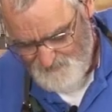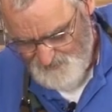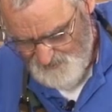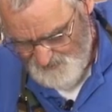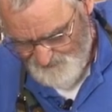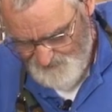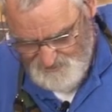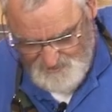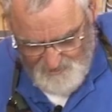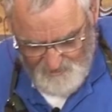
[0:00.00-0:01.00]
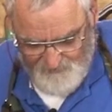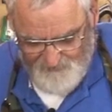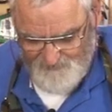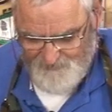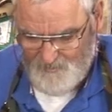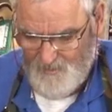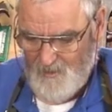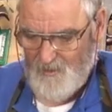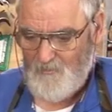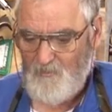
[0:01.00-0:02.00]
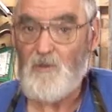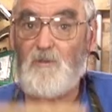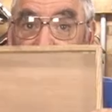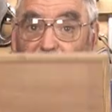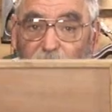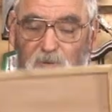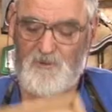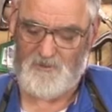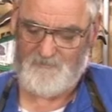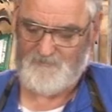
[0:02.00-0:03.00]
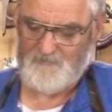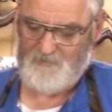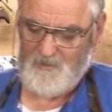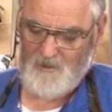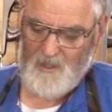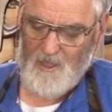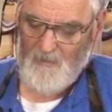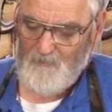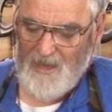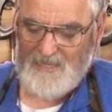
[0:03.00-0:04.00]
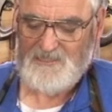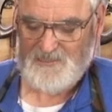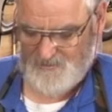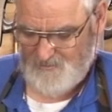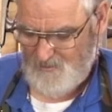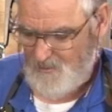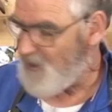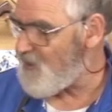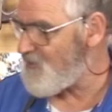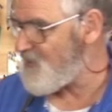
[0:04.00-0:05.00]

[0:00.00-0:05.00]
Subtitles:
But just to finish it off, we'll also put a base on